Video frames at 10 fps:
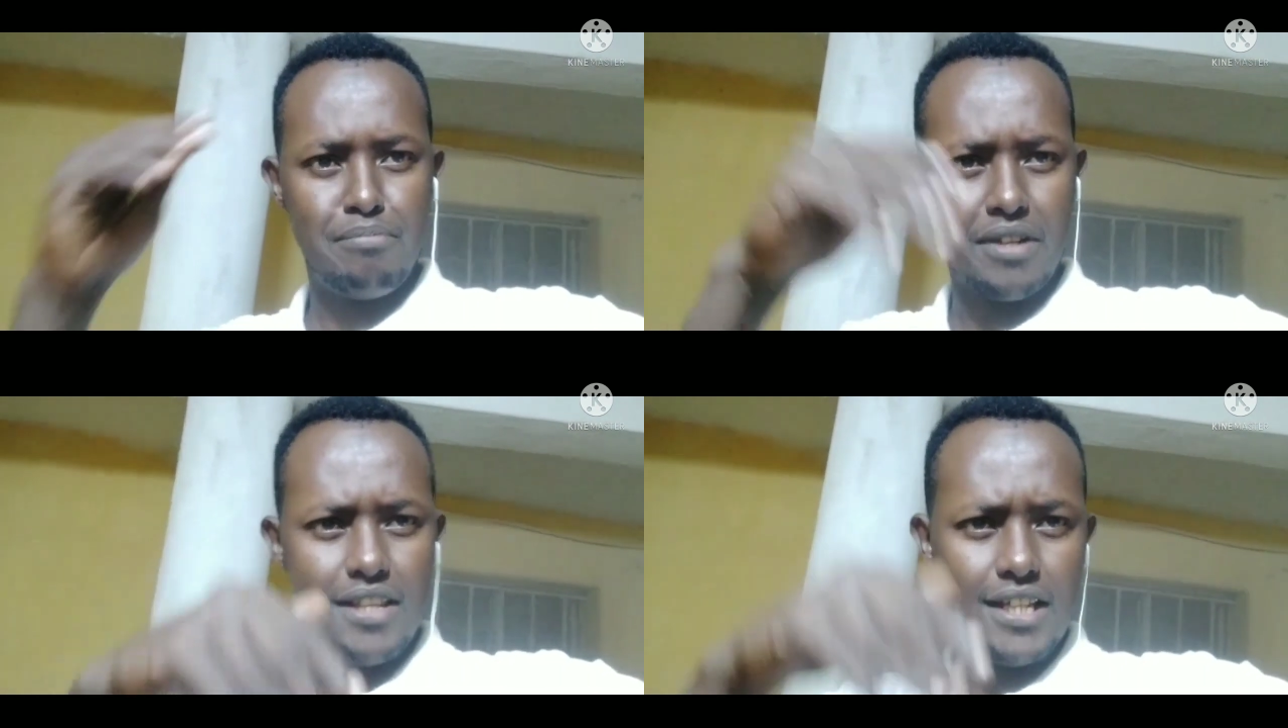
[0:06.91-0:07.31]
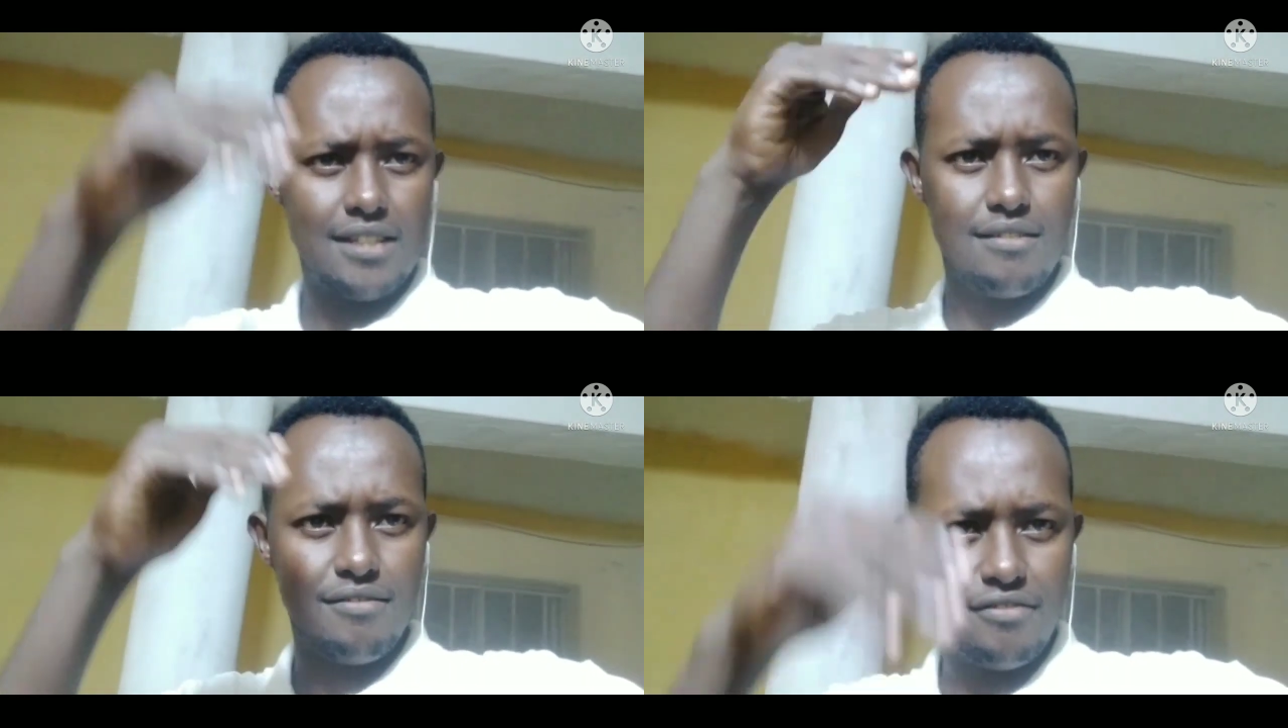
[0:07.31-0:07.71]

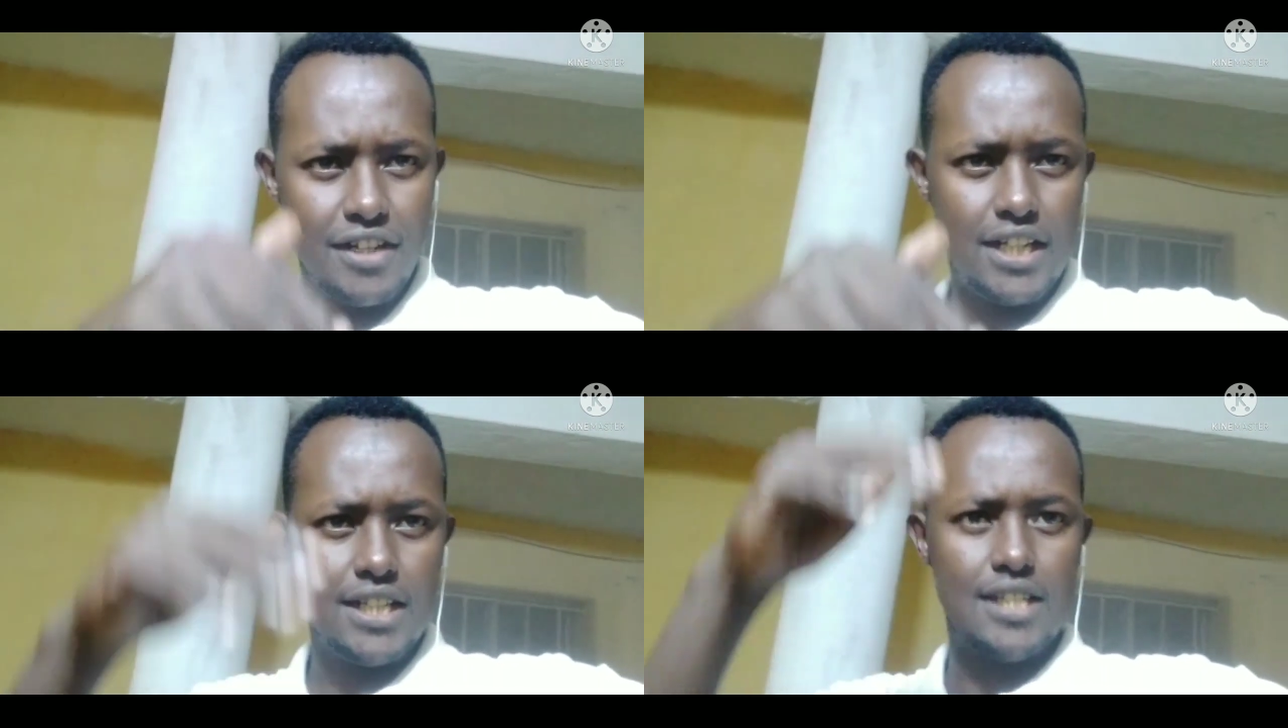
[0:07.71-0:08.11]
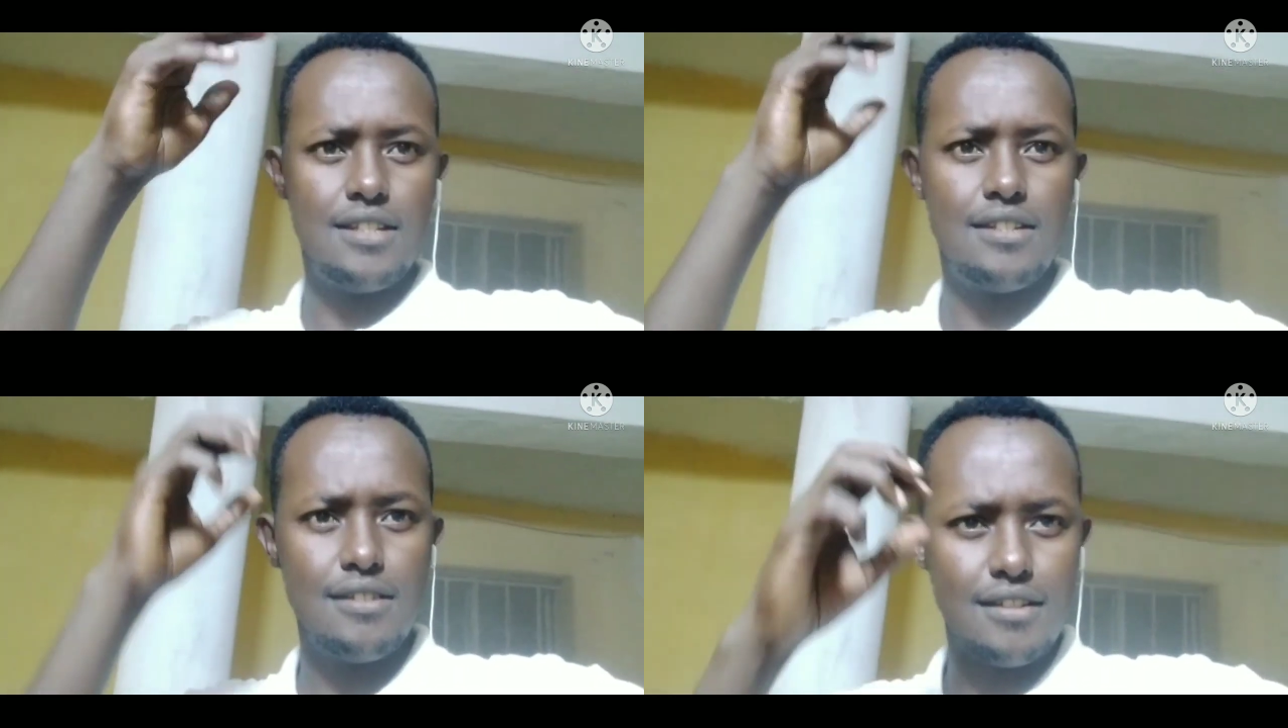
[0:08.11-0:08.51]
brothers,
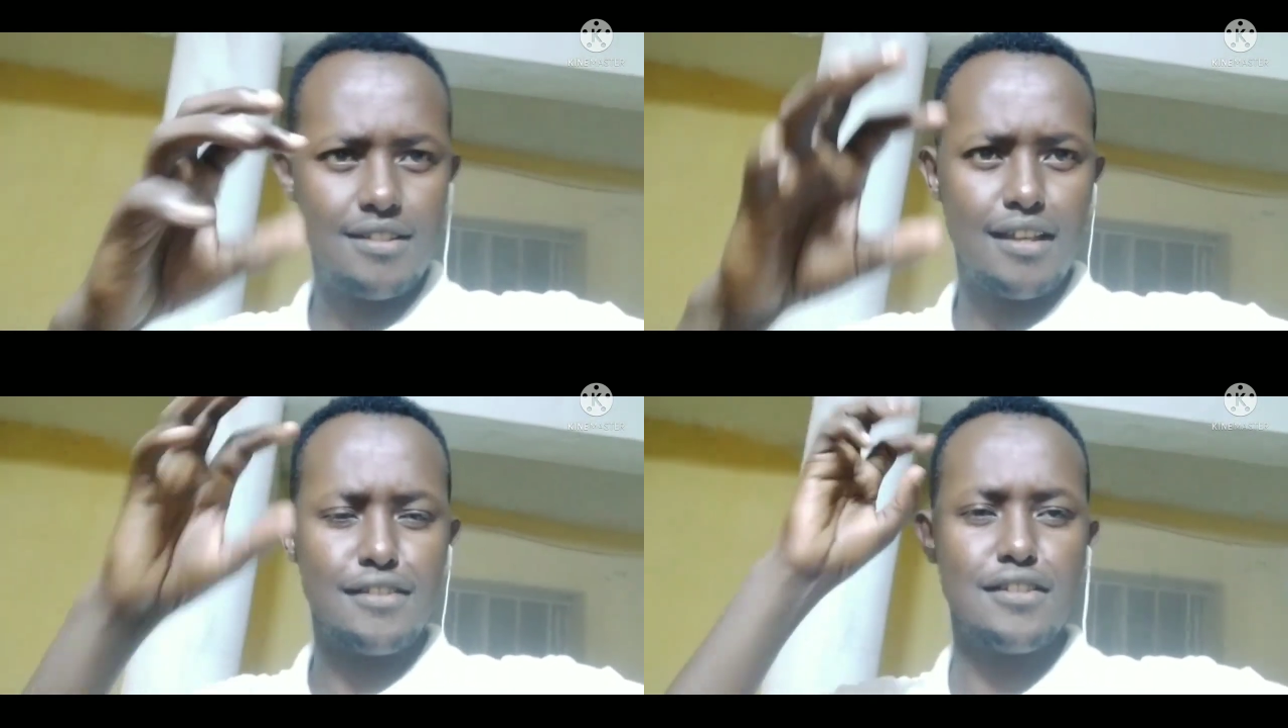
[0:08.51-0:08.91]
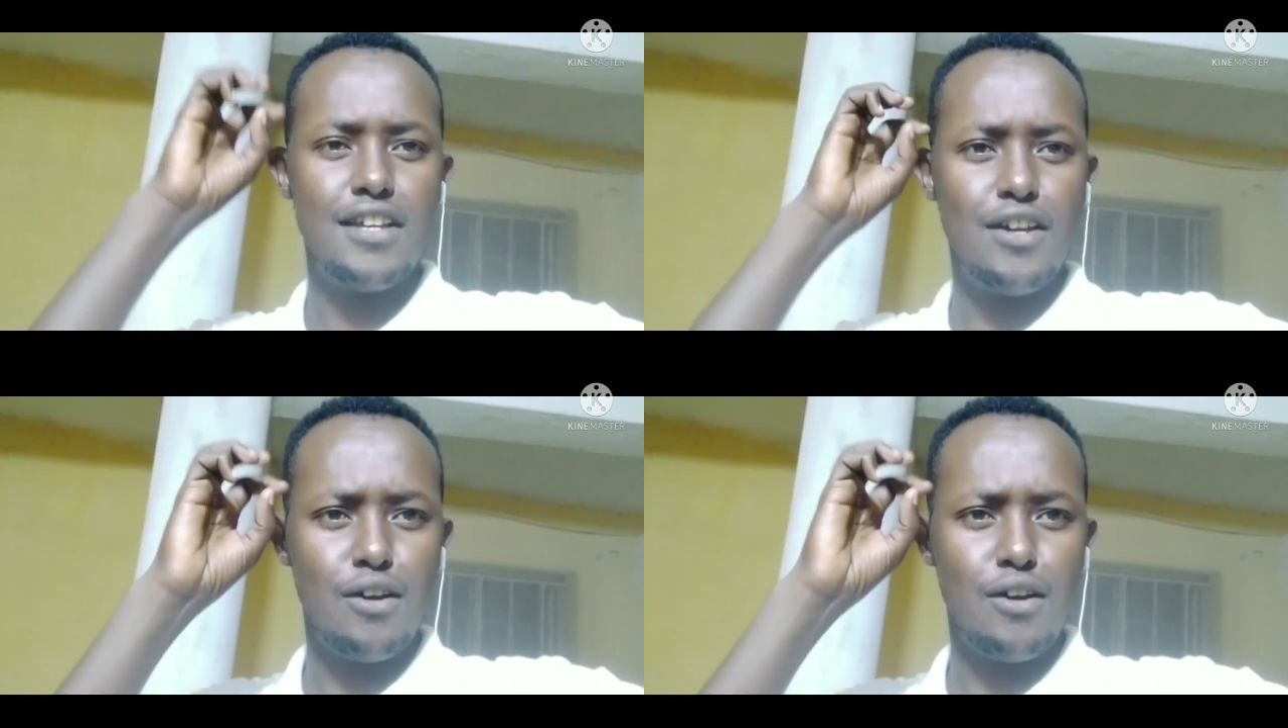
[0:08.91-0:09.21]
friends, sisters,